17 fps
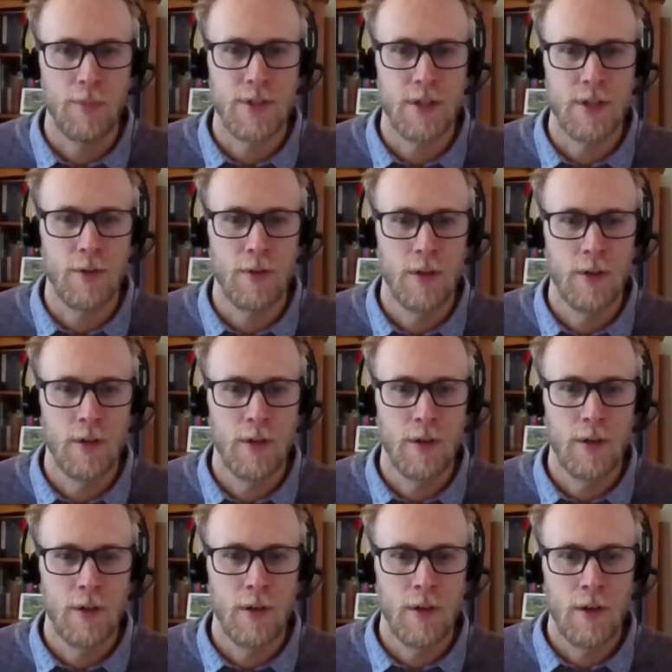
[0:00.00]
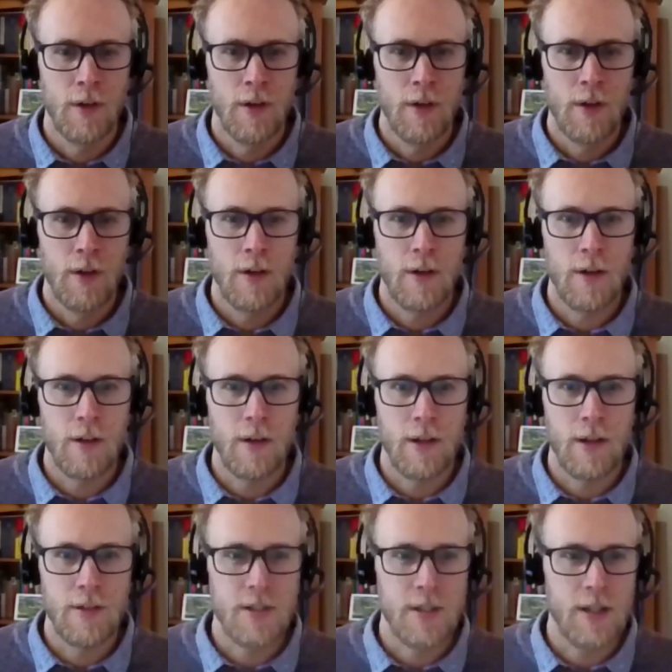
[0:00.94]
So
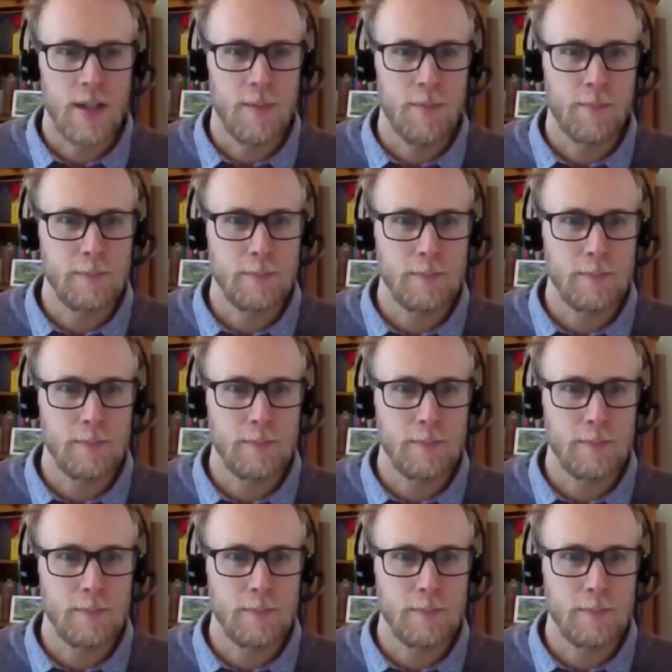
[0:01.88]
let's see.